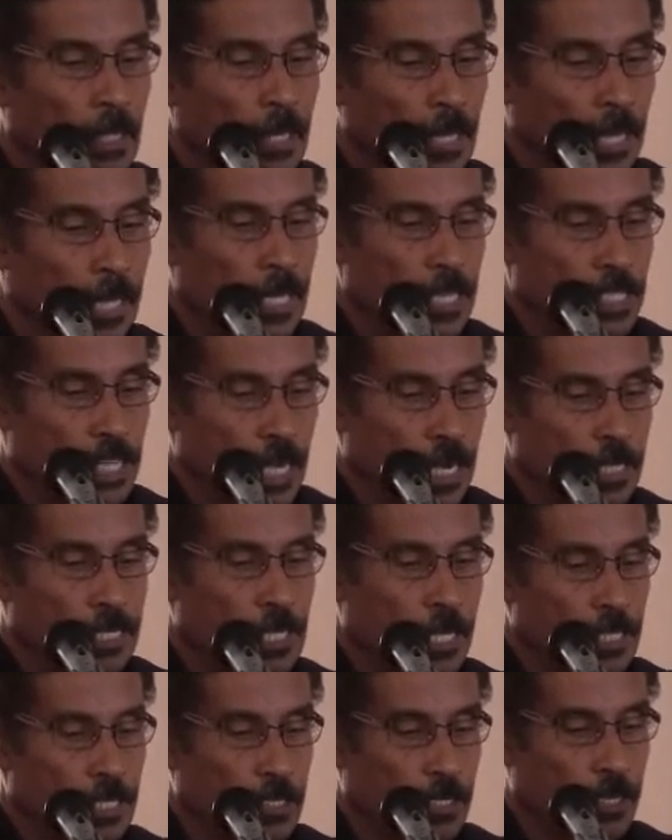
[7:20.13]
In
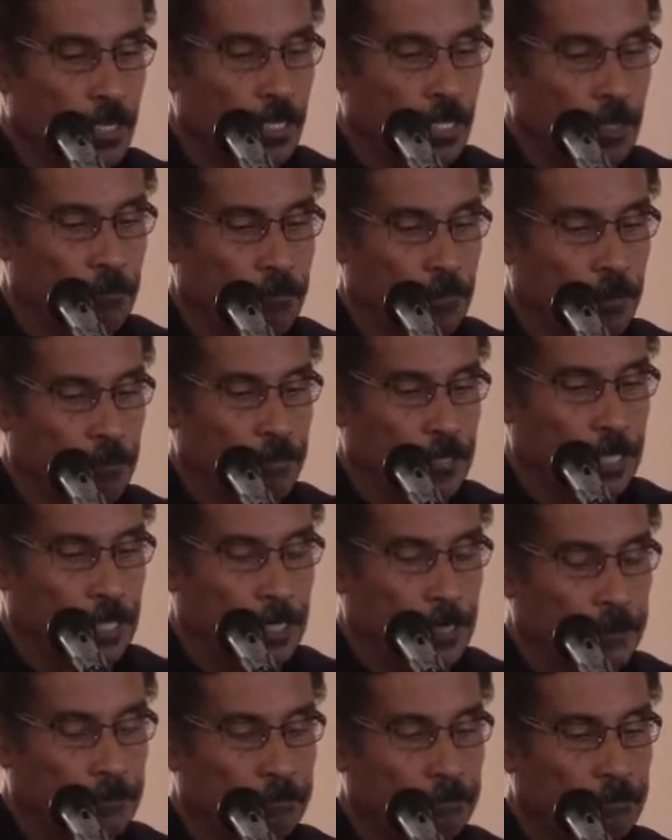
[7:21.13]
Genesis 13
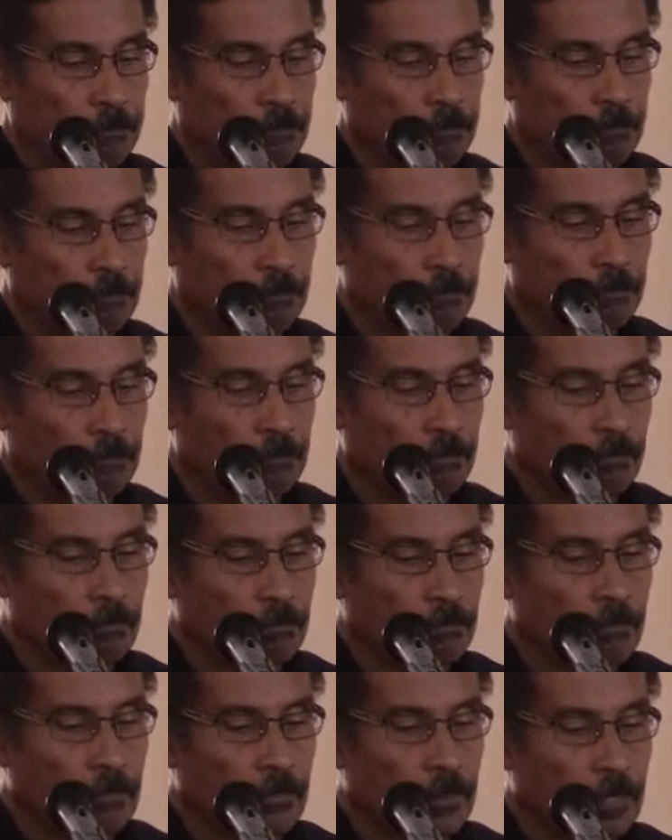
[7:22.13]
15,
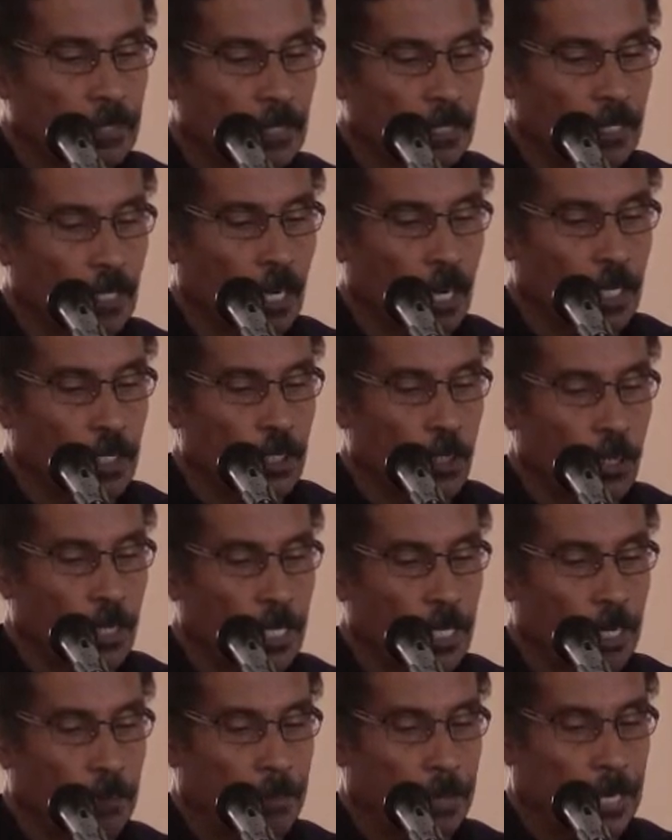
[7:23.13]
God told
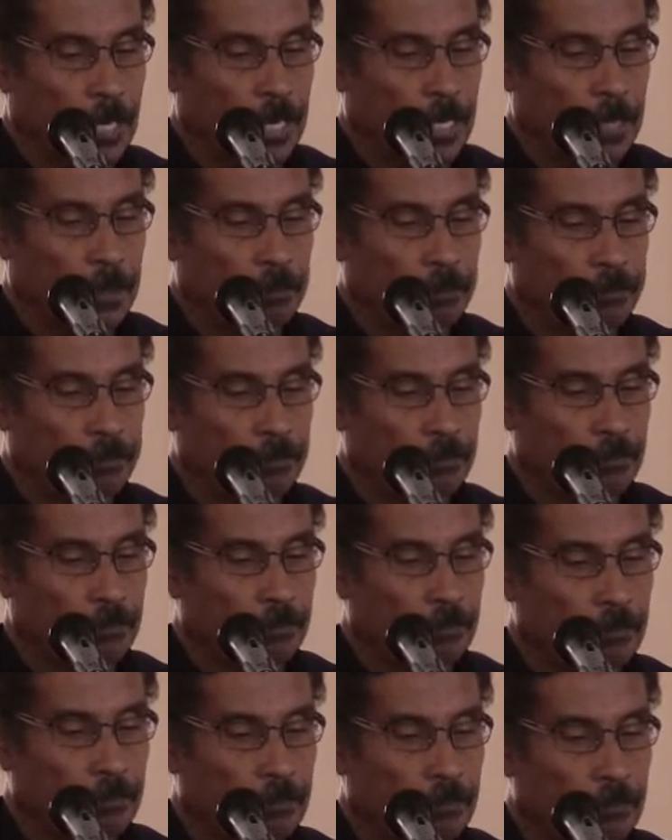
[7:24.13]
Abraham
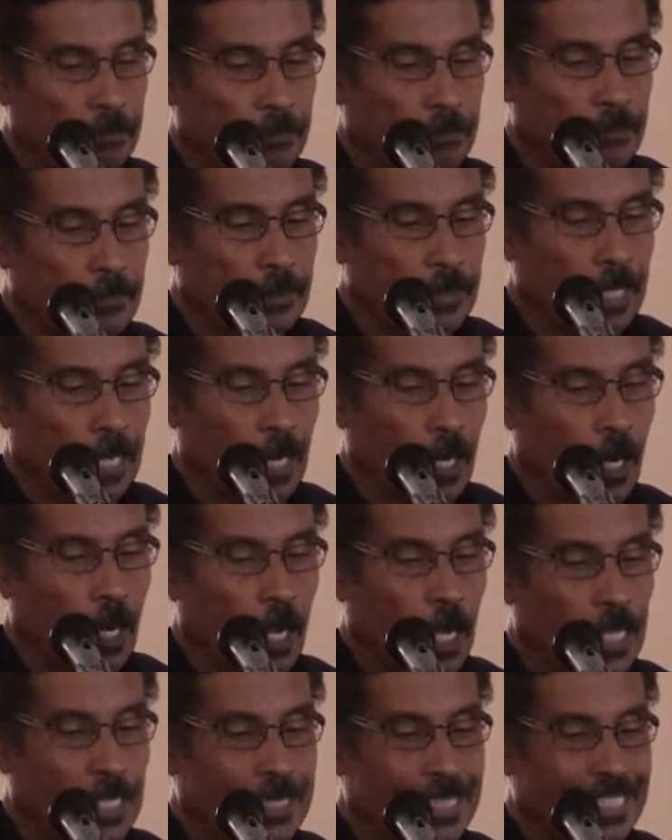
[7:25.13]
that
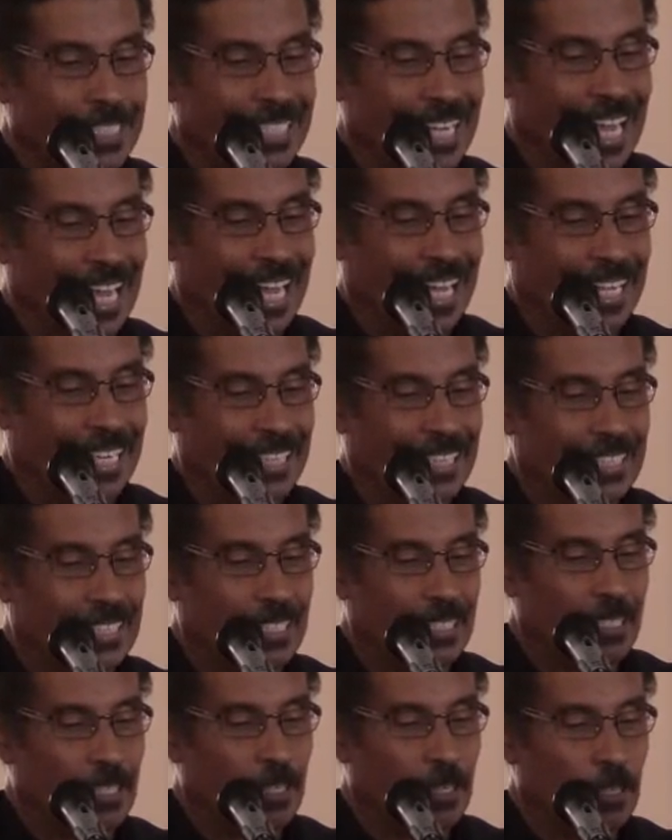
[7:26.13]
all the land
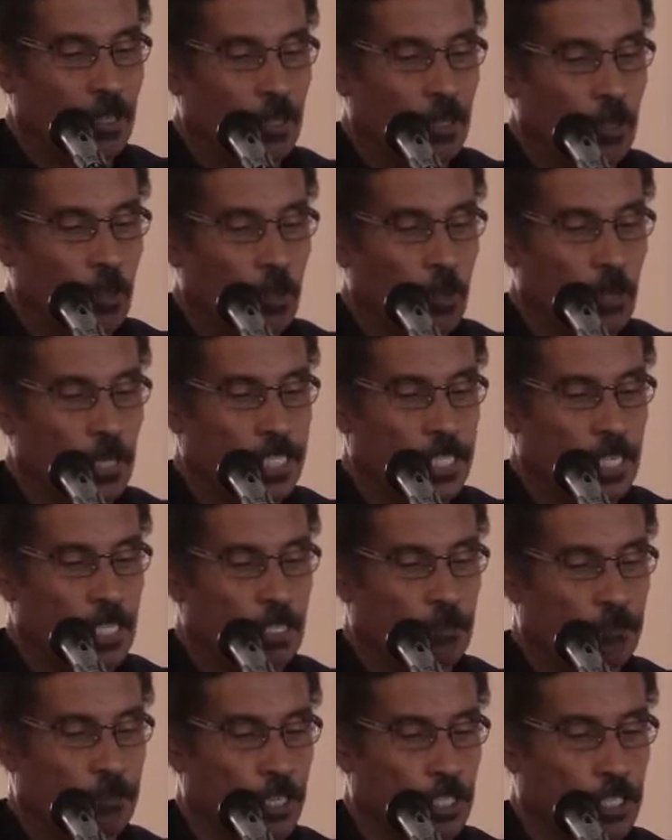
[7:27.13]
which his
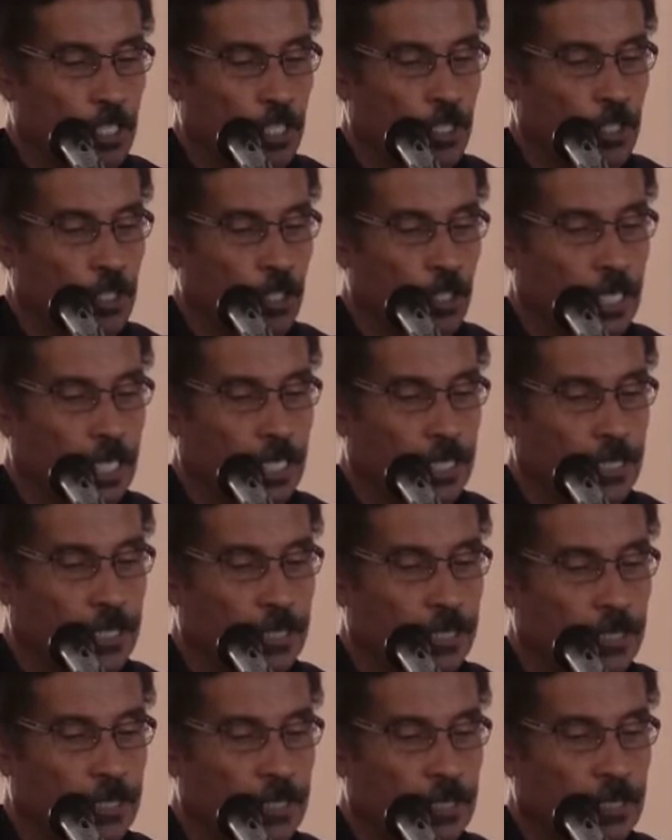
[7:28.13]
vision took in
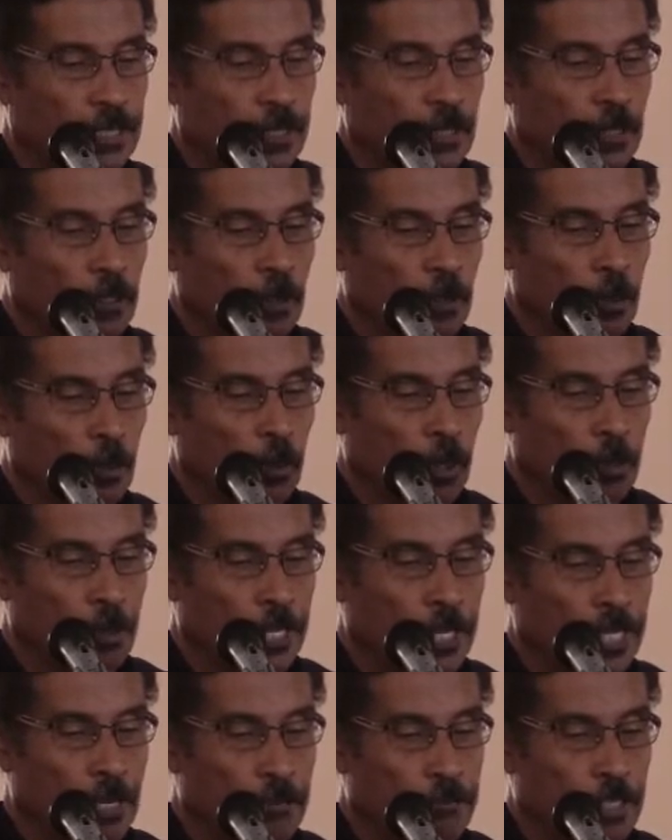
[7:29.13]
would be
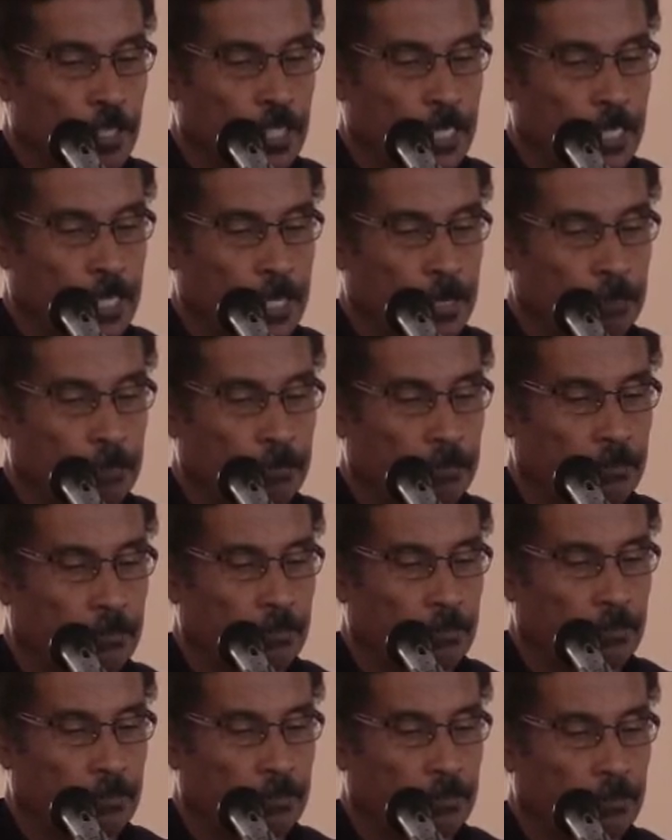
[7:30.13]
given to him
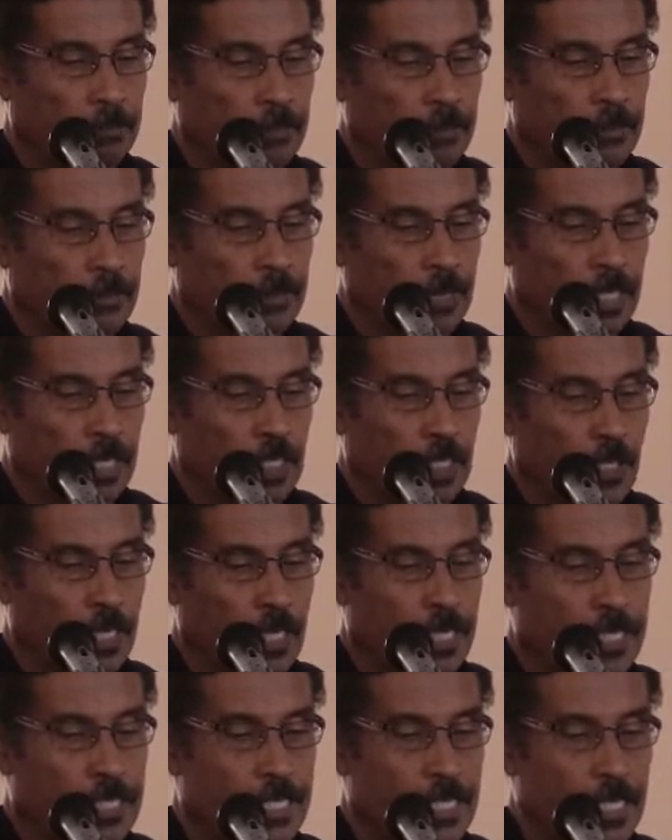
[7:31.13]
and to
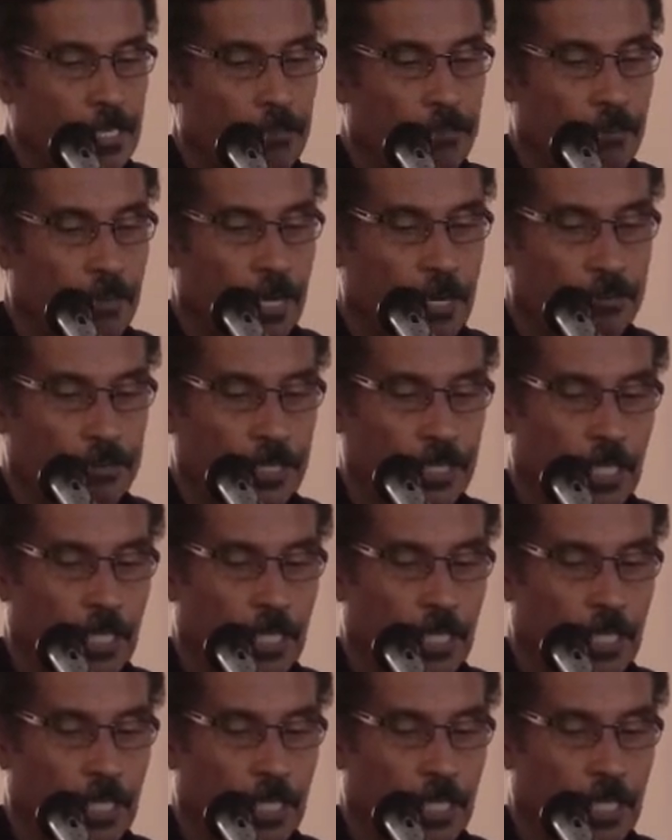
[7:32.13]
his seed forever.